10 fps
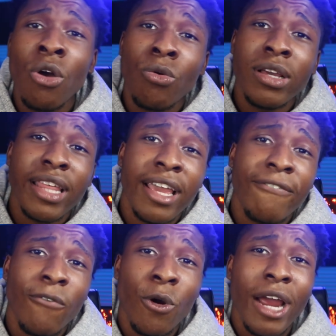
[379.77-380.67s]
with
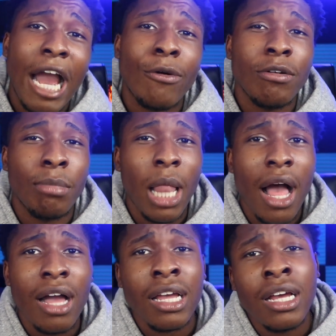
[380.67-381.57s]
a four hour
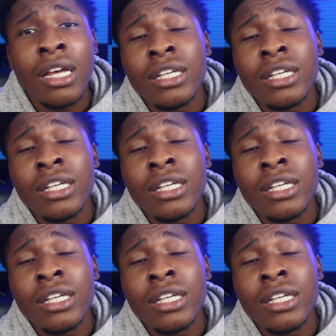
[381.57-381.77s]
block.